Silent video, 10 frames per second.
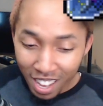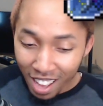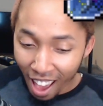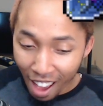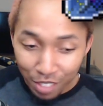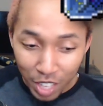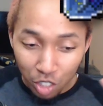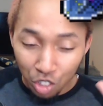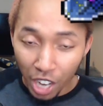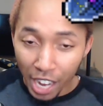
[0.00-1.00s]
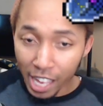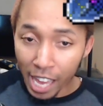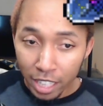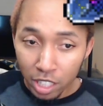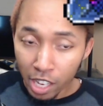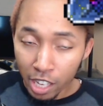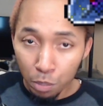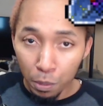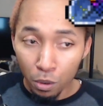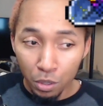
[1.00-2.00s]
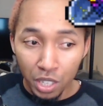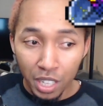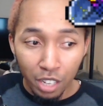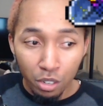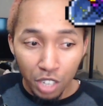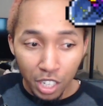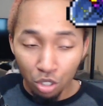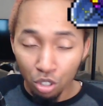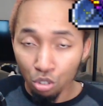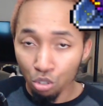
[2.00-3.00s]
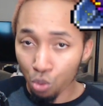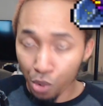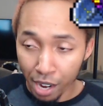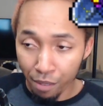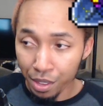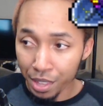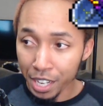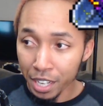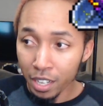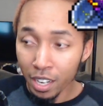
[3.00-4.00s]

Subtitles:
have this gigantic explosion and you just destroy everything.